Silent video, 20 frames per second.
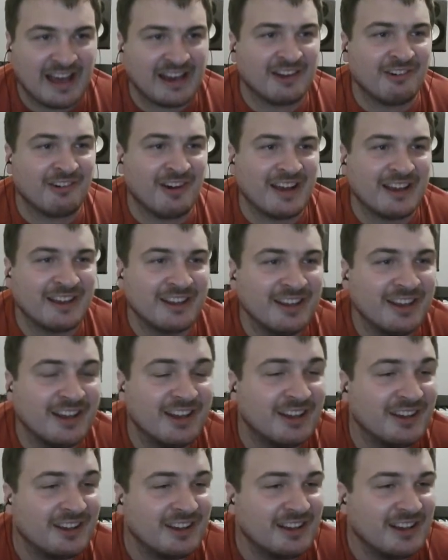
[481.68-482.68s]
Anyway,
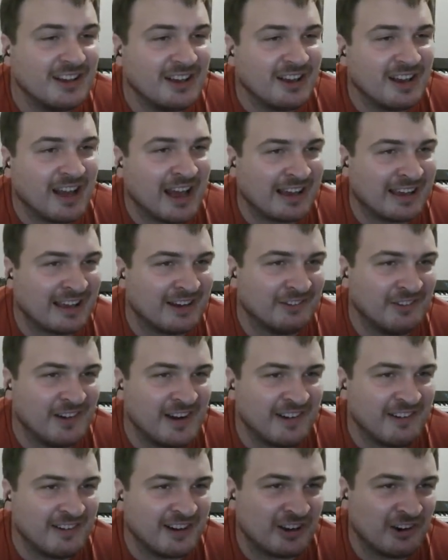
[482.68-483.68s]
I can
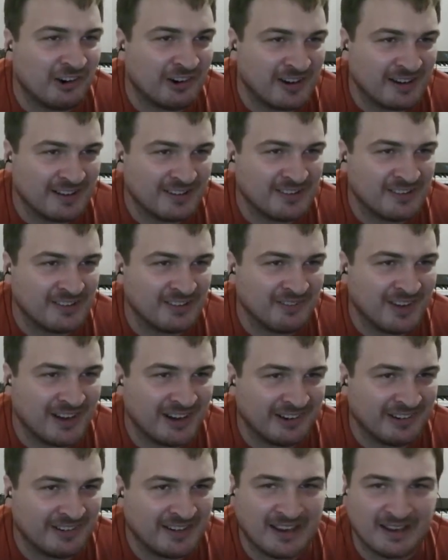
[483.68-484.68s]
re-record this some
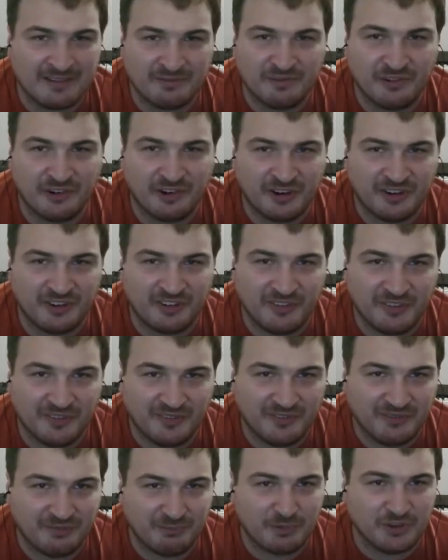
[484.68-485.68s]
other time for
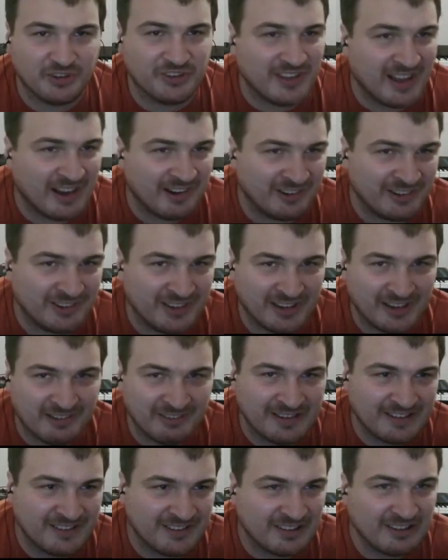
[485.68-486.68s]

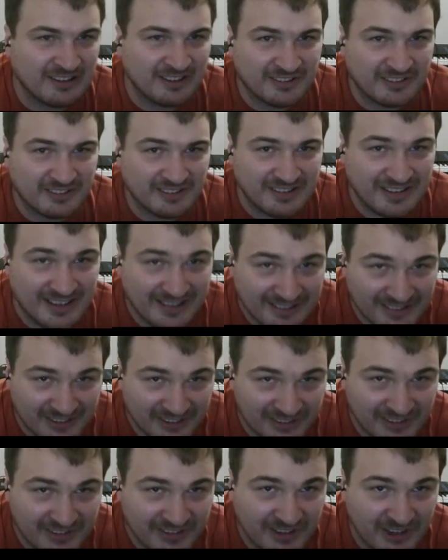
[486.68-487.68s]
posterity. Let's let
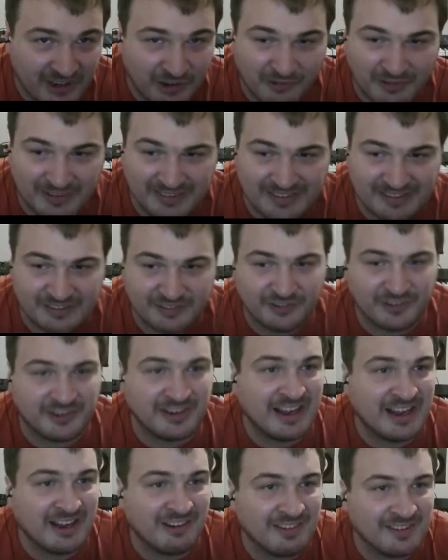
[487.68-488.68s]
least go with this for
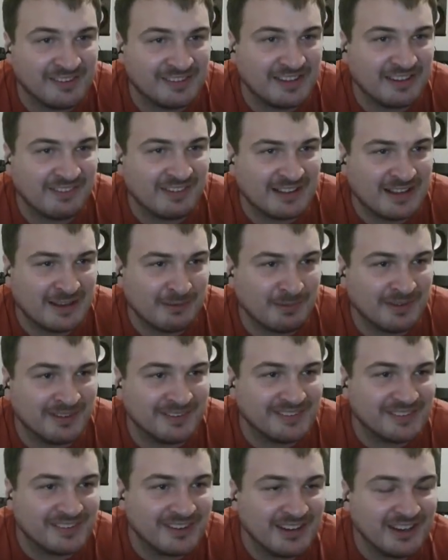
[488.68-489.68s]
now and see what
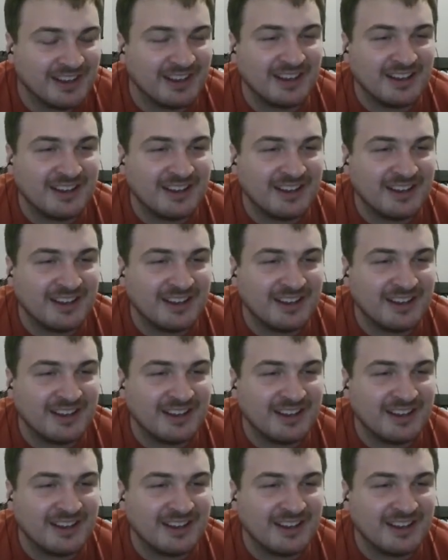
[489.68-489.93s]
happens.